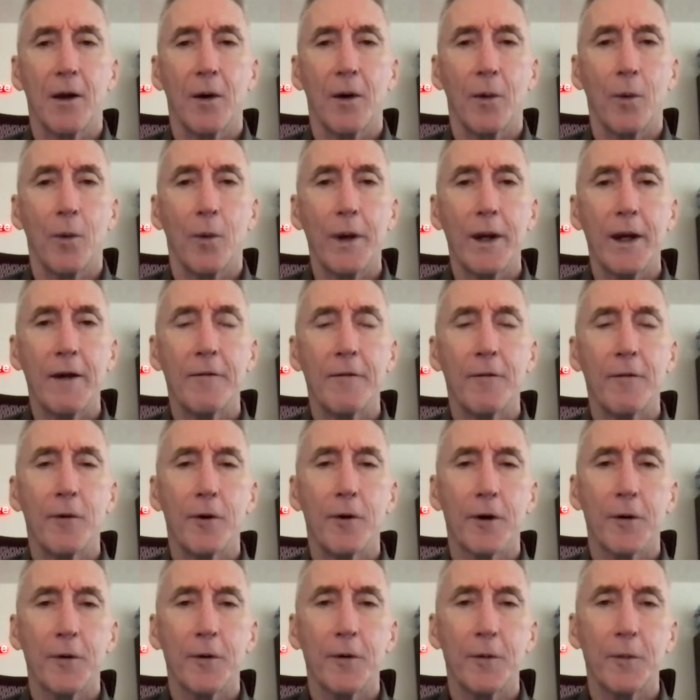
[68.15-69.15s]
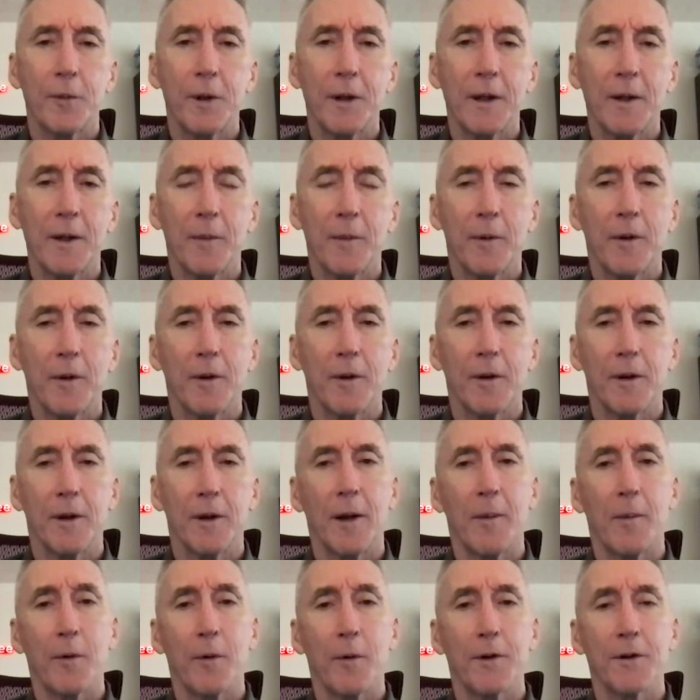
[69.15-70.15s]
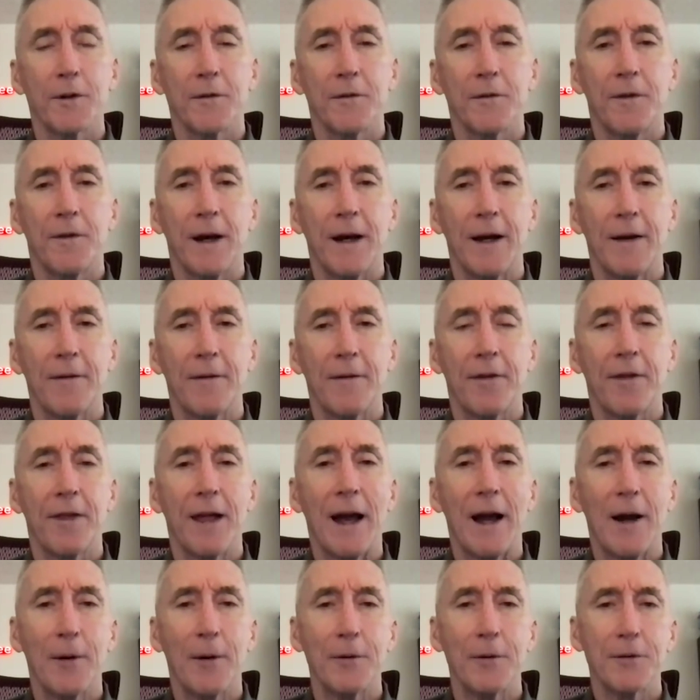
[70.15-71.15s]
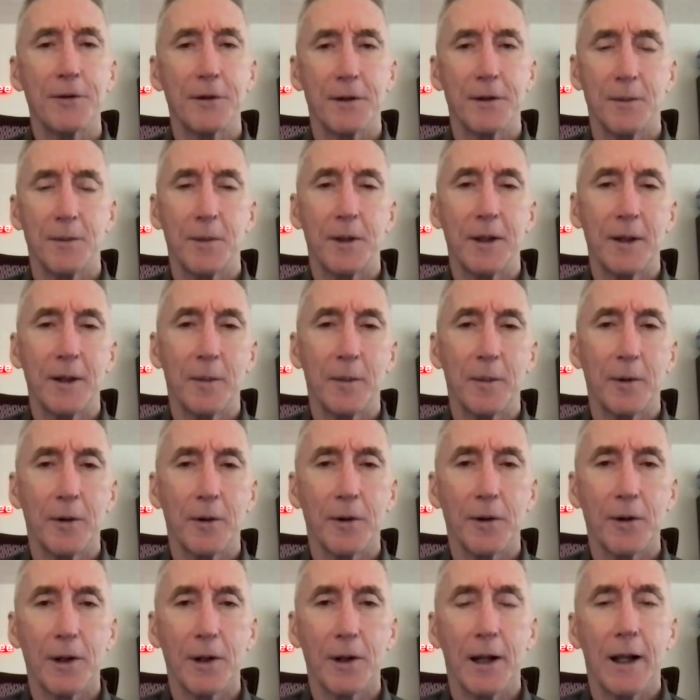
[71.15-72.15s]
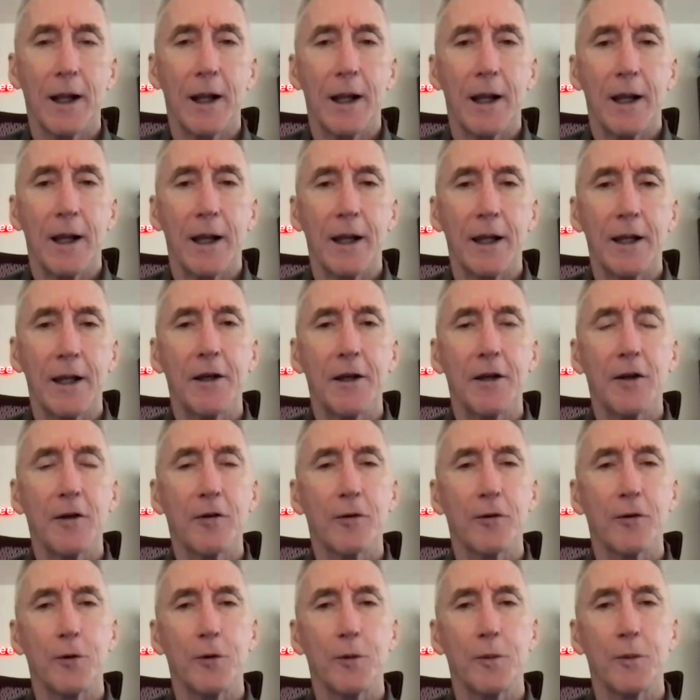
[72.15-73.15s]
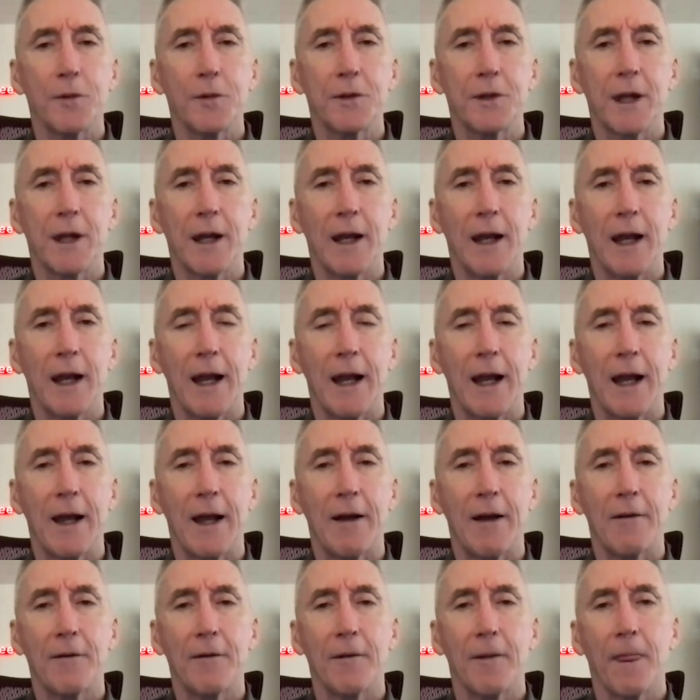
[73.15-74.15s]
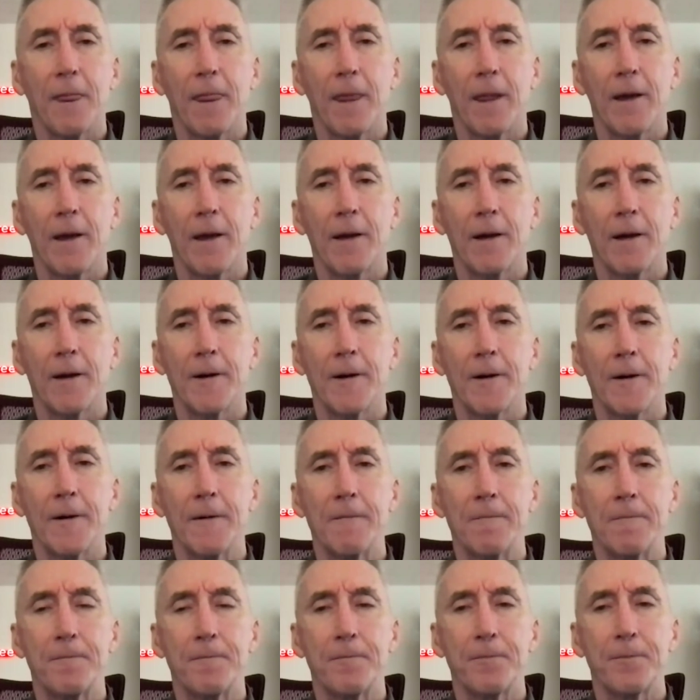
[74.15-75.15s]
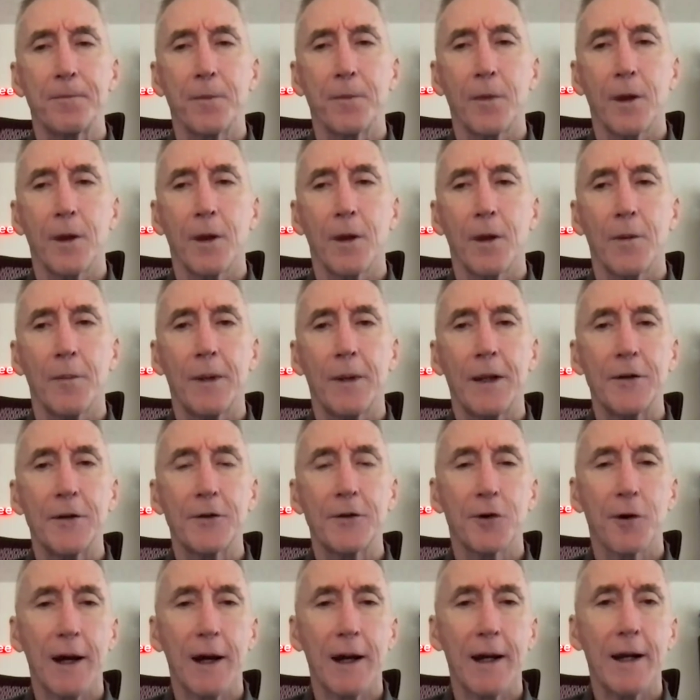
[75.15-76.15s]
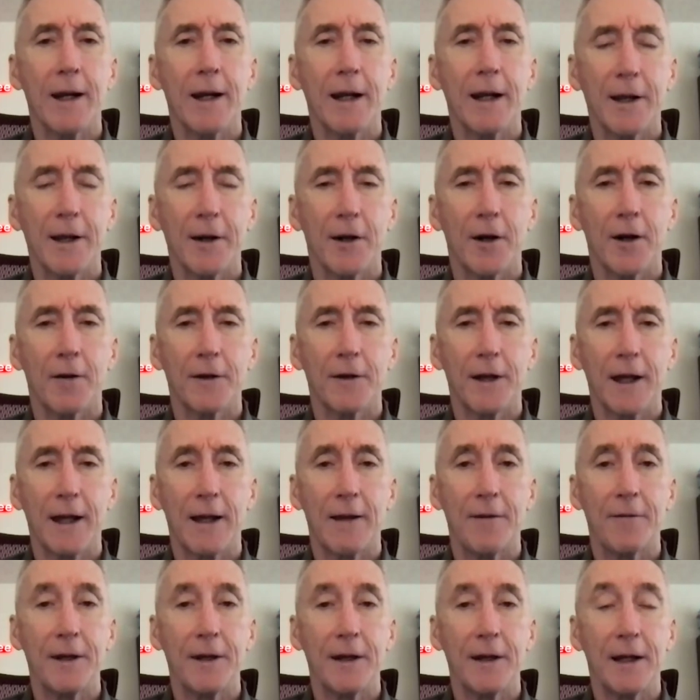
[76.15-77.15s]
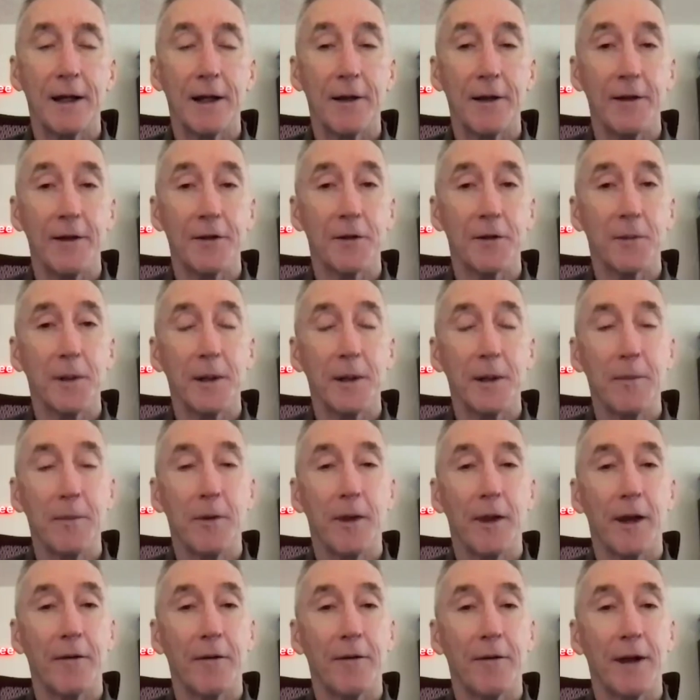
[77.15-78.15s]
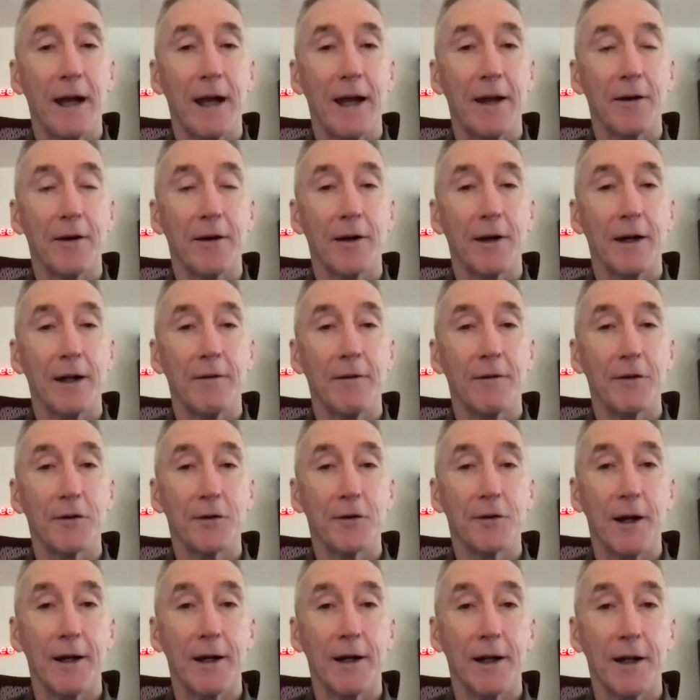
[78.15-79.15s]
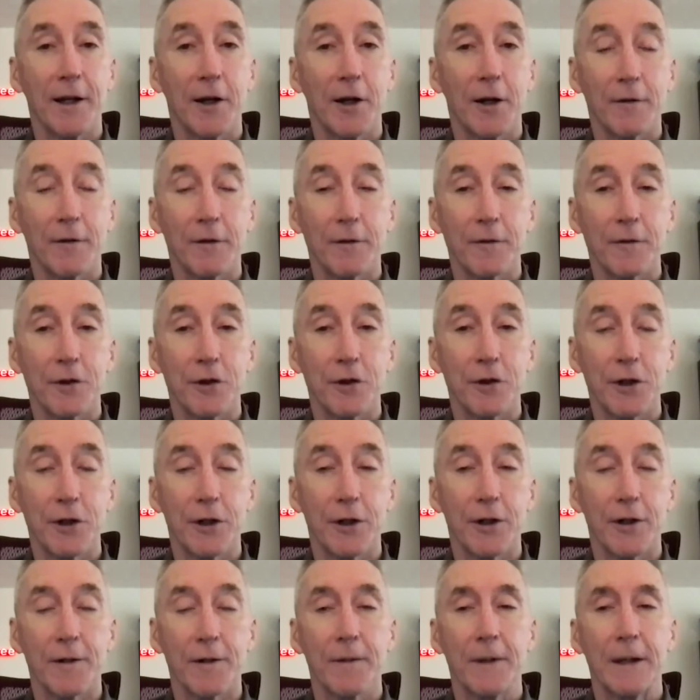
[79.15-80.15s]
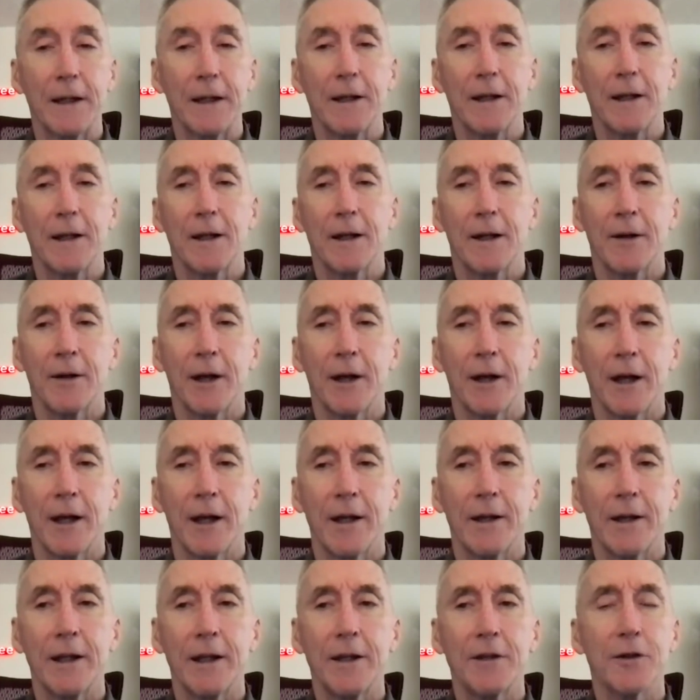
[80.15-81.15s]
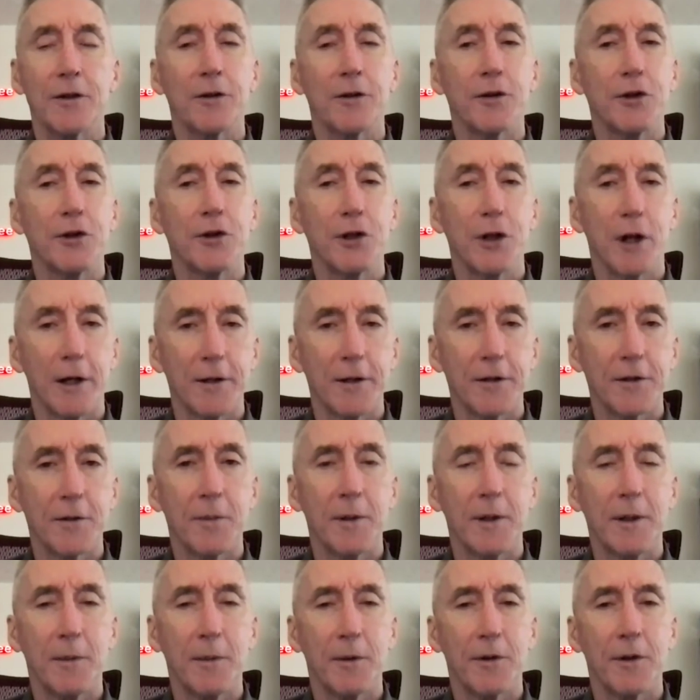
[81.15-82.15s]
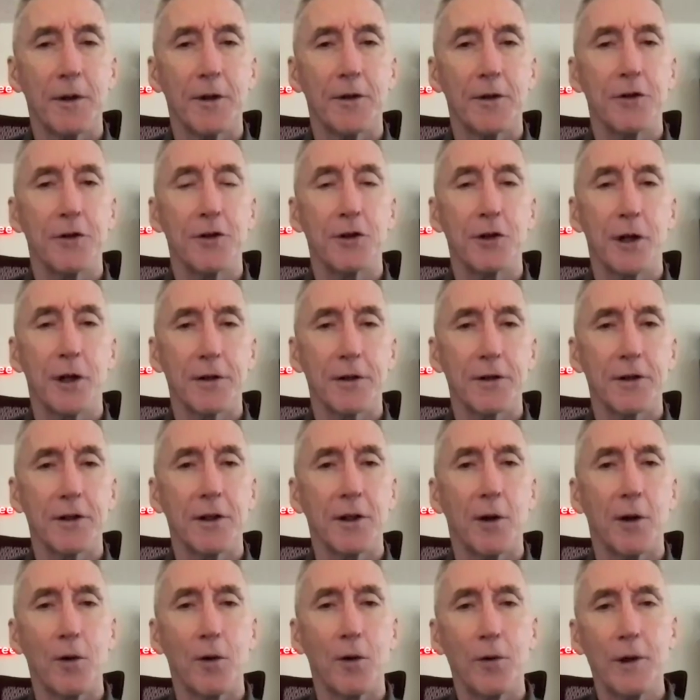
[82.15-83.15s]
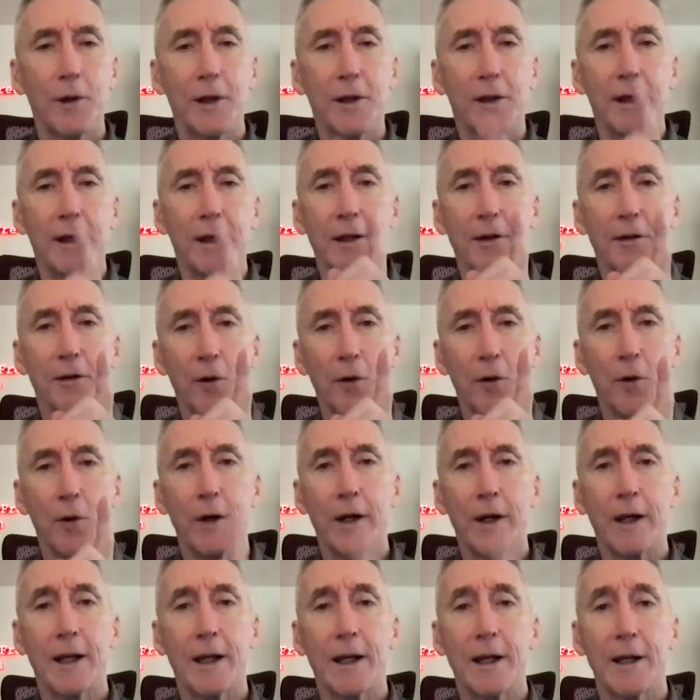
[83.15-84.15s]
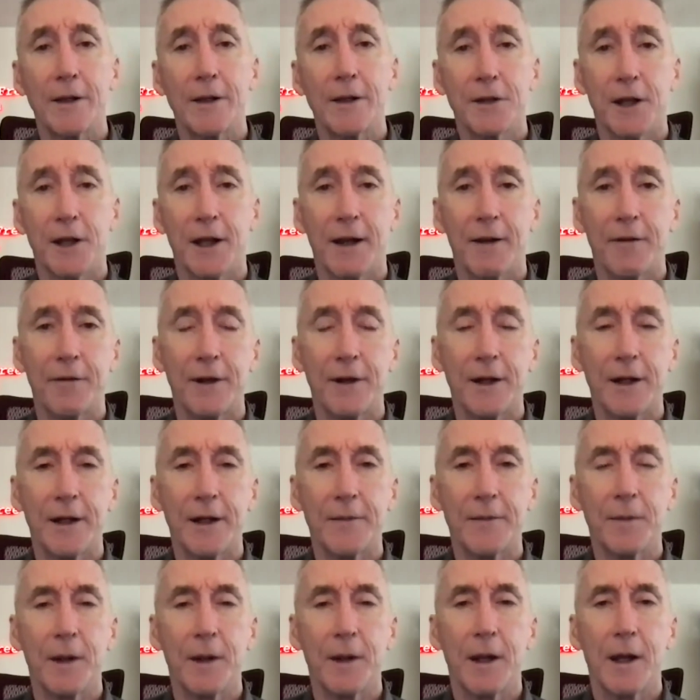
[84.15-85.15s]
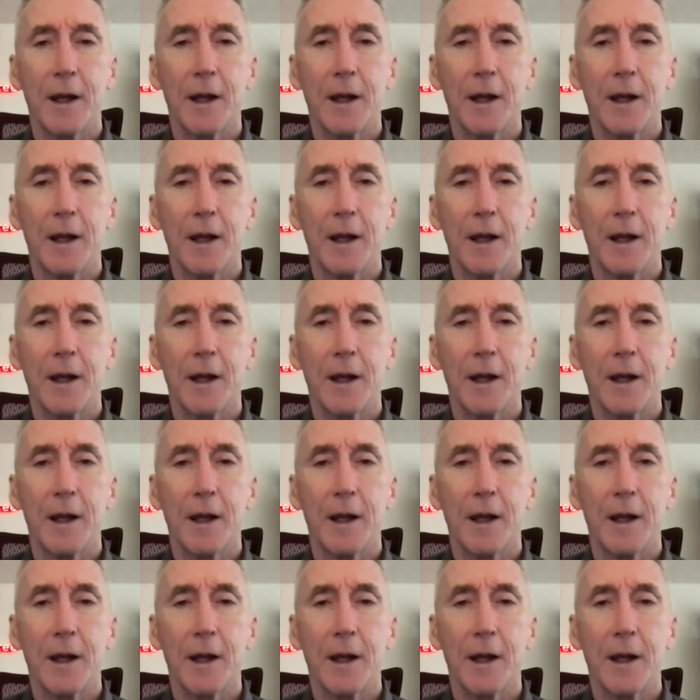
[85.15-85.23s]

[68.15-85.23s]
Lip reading: We have worked with people, upwards of 5,000 people in groups that have been trying to get off caffeine. Now, these are people that have not even tried to get off of sugar. Okay, these are just people that just the only thing they're quitting is caffeine.